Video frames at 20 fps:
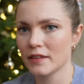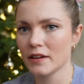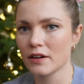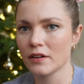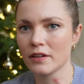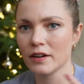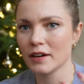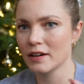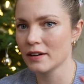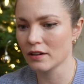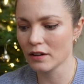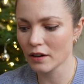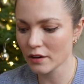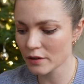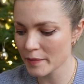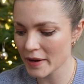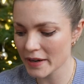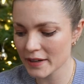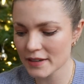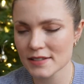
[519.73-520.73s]
they're in a lot of
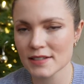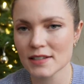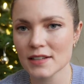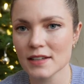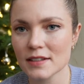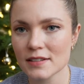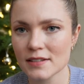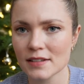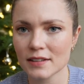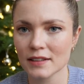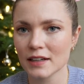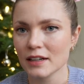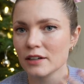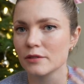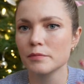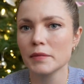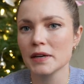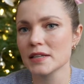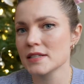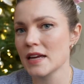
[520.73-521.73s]
magazines and kind
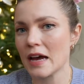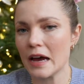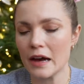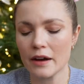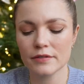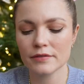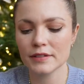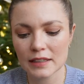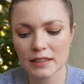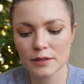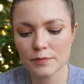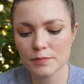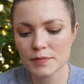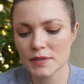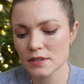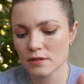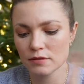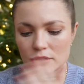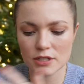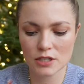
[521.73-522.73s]
of must-have
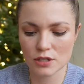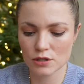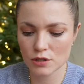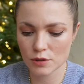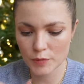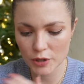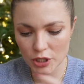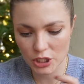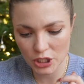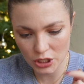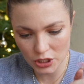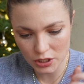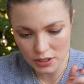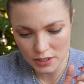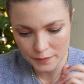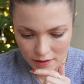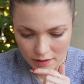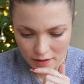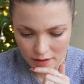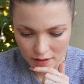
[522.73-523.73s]
clips, which is super
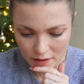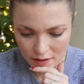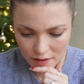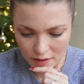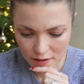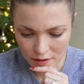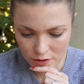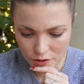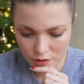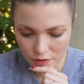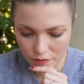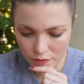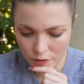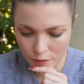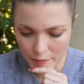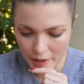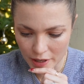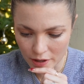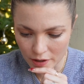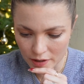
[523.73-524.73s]
cute. The Uniform
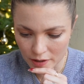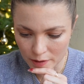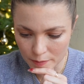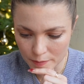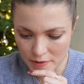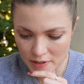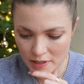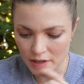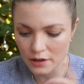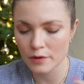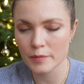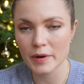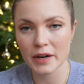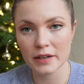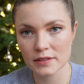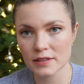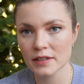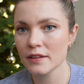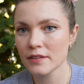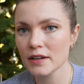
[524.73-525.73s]
hair clips, they're
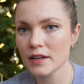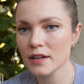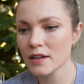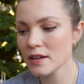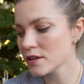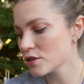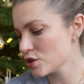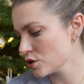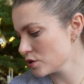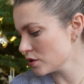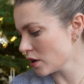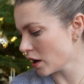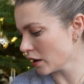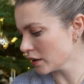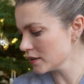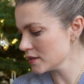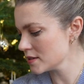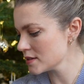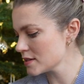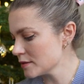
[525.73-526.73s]
about
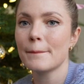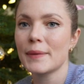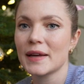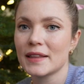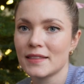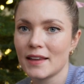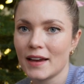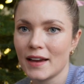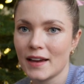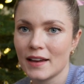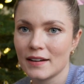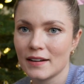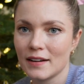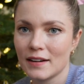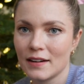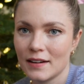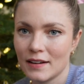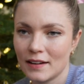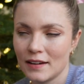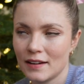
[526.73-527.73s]
$32. But then
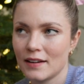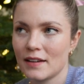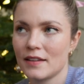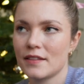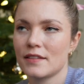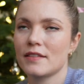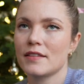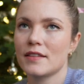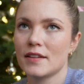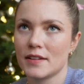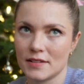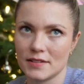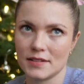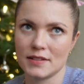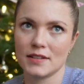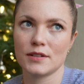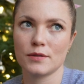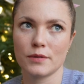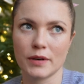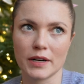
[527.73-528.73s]
this
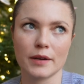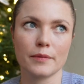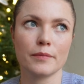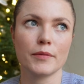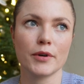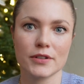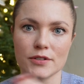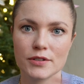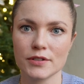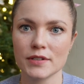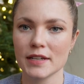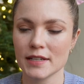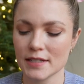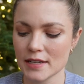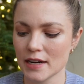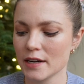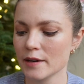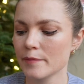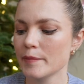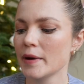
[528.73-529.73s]
is what I'm most
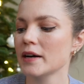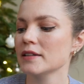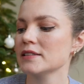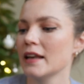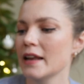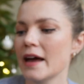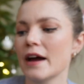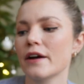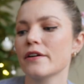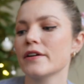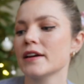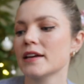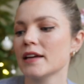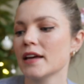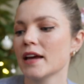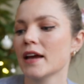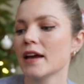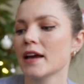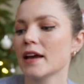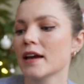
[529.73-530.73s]
excited about. Larry
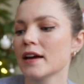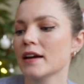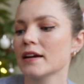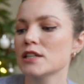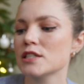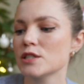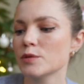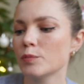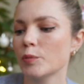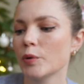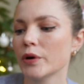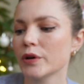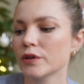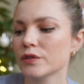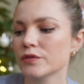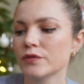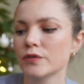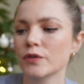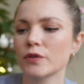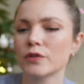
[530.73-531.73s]
King Spoiled
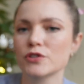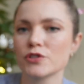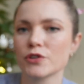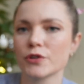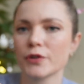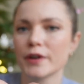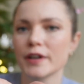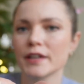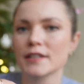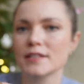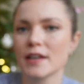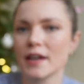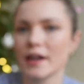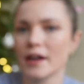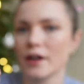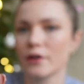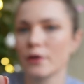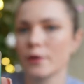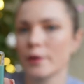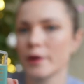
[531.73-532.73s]
for Choice
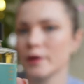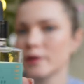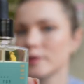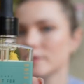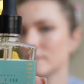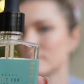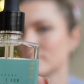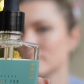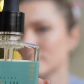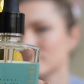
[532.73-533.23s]
hair oil.